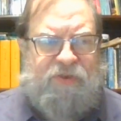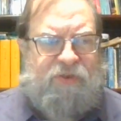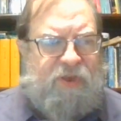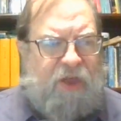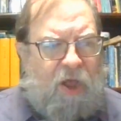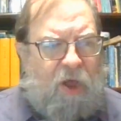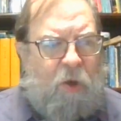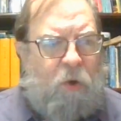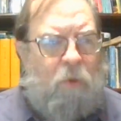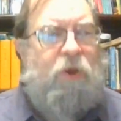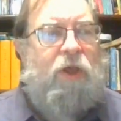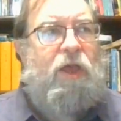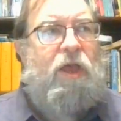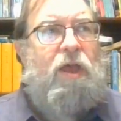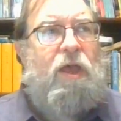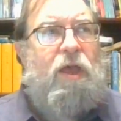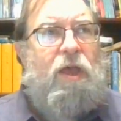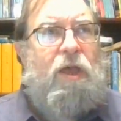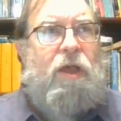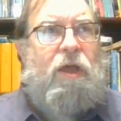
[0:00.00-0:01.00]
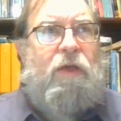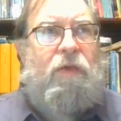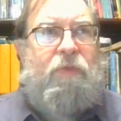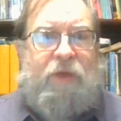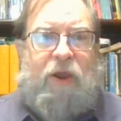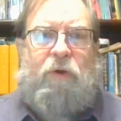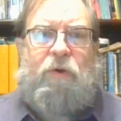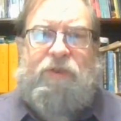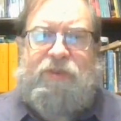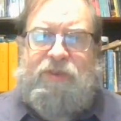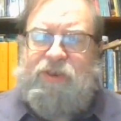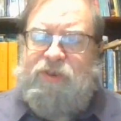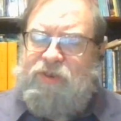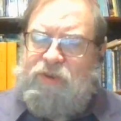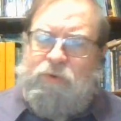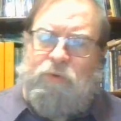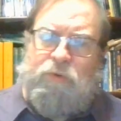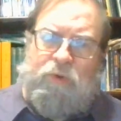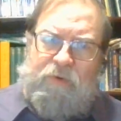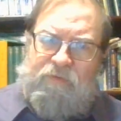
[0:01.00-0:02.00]
So there is a
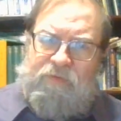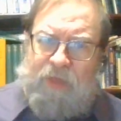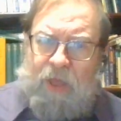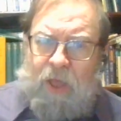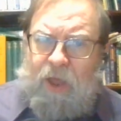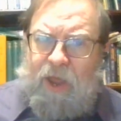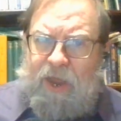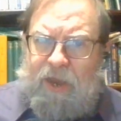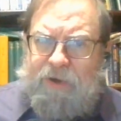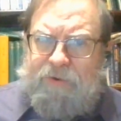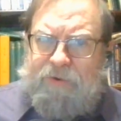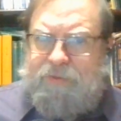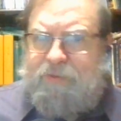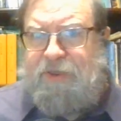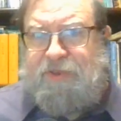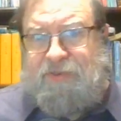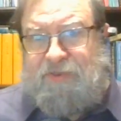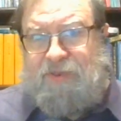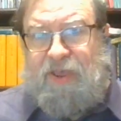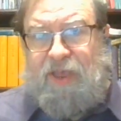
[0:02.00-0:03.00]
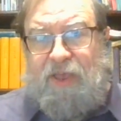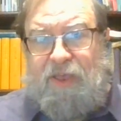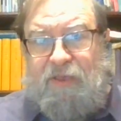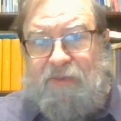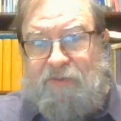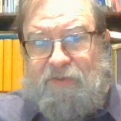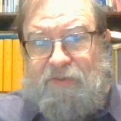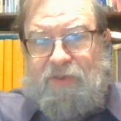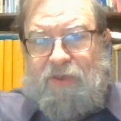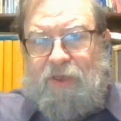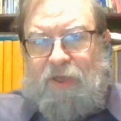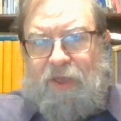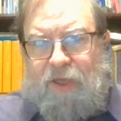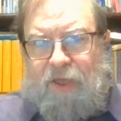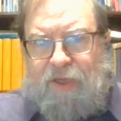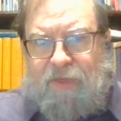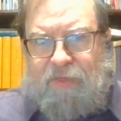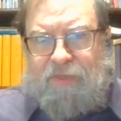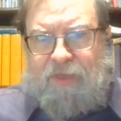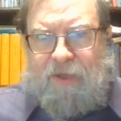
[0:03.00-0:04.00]
school of thought that says
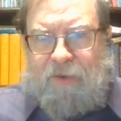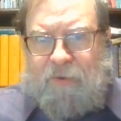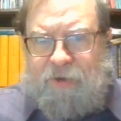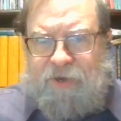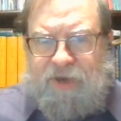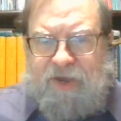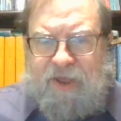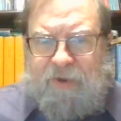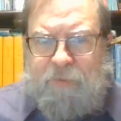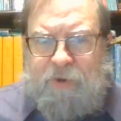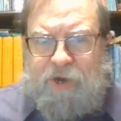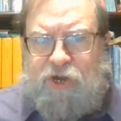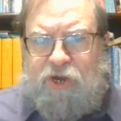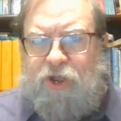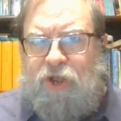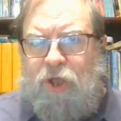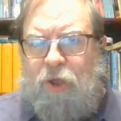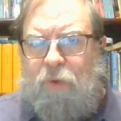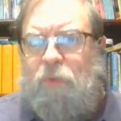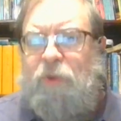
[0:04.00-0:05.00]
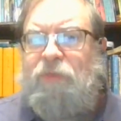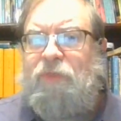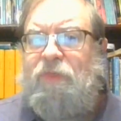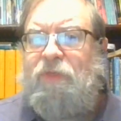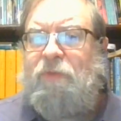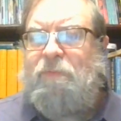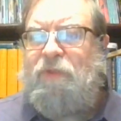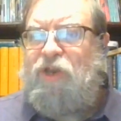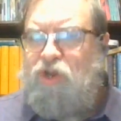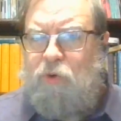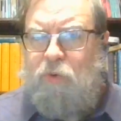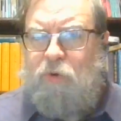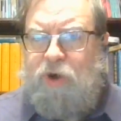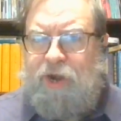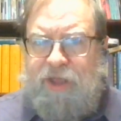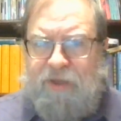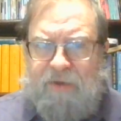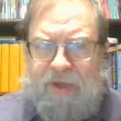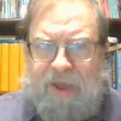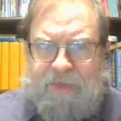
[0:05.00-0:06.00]
that we should go with the
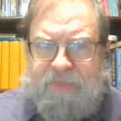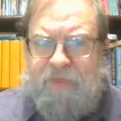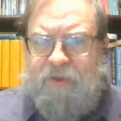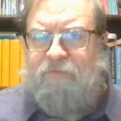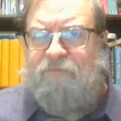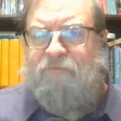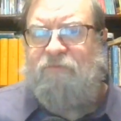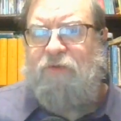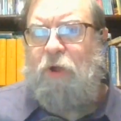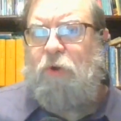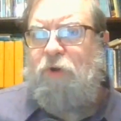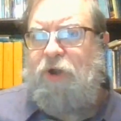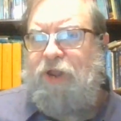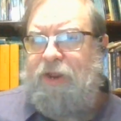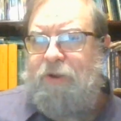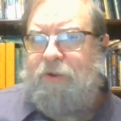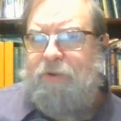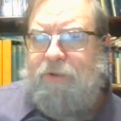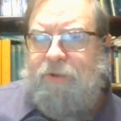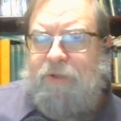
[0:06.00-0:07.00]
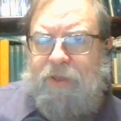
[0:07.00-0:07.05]
majority, like they're voting.